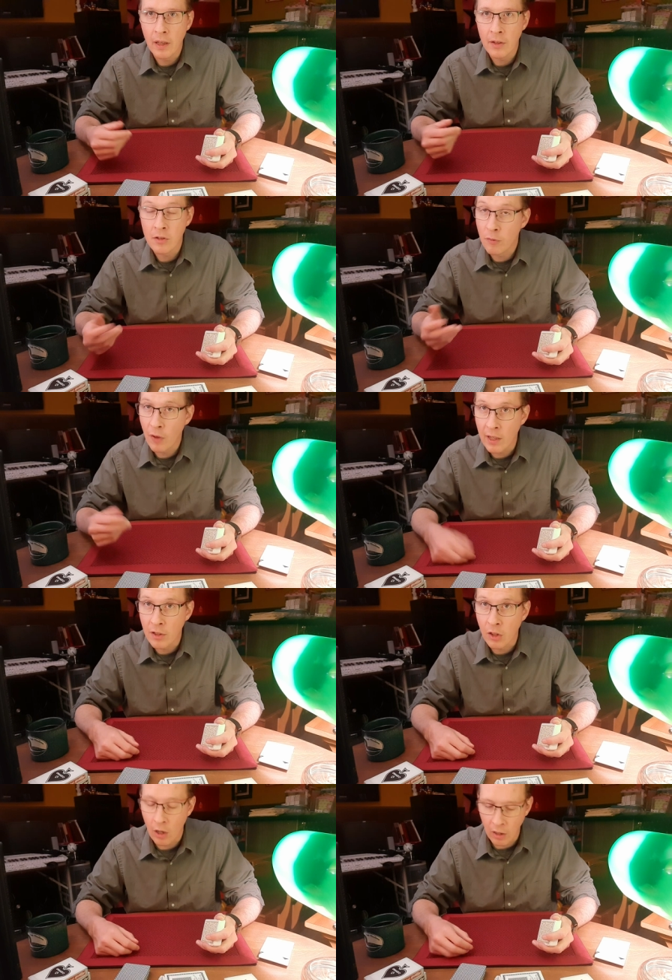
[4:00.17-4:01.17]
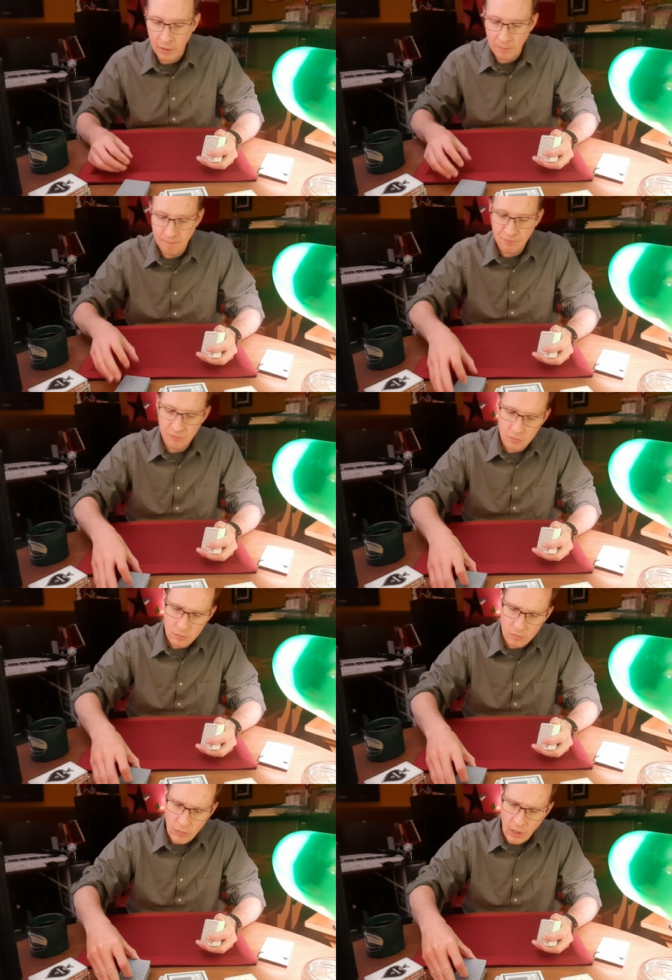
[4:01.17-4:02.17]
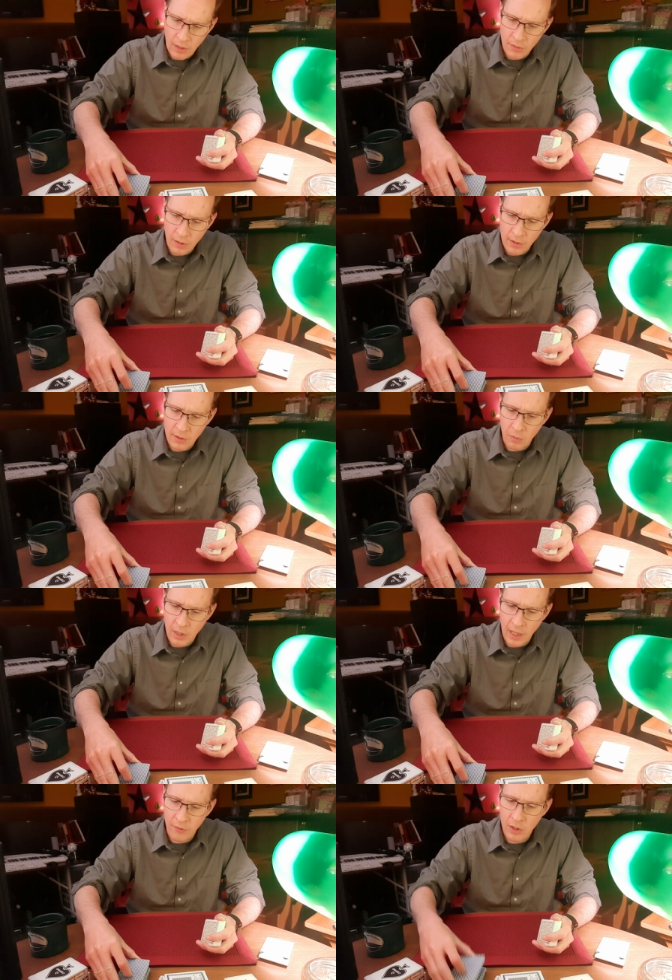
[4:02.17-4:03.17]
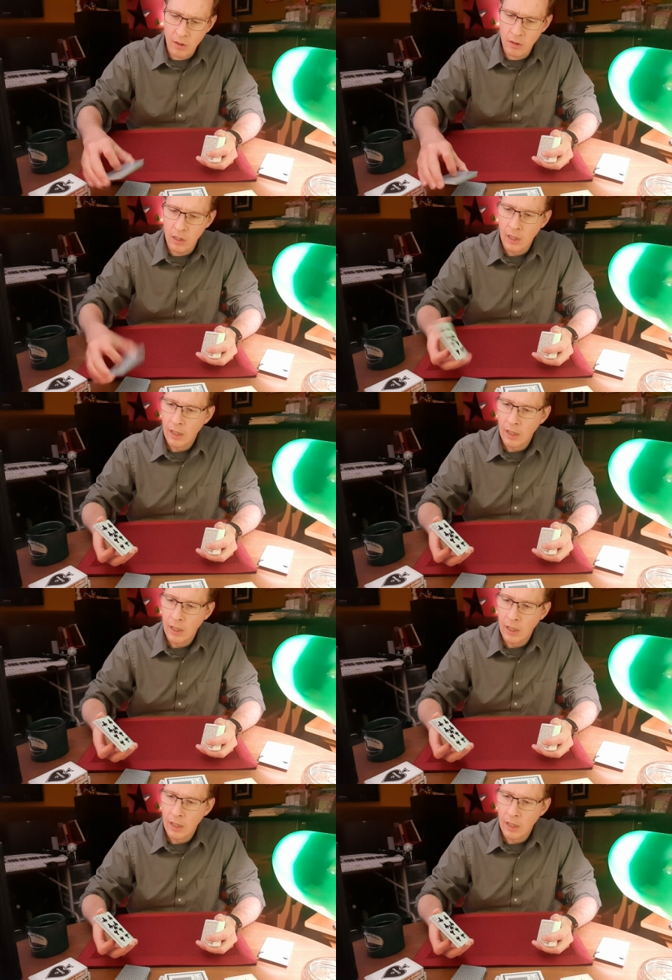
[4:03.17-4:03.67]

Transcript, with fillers: uh, to find a card. So let's see we have here.